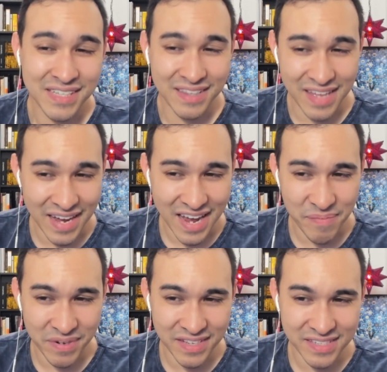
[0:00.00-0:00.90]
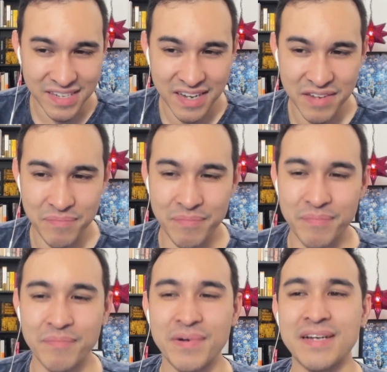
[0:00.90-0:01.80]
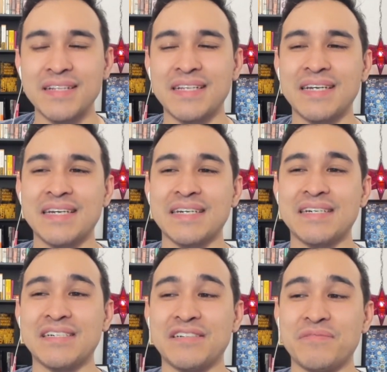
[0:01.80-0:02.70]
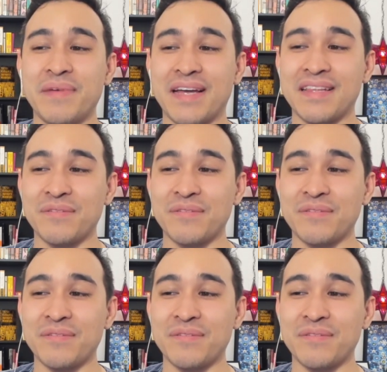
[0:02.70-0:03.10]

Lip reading: That happened this time, but, oh man,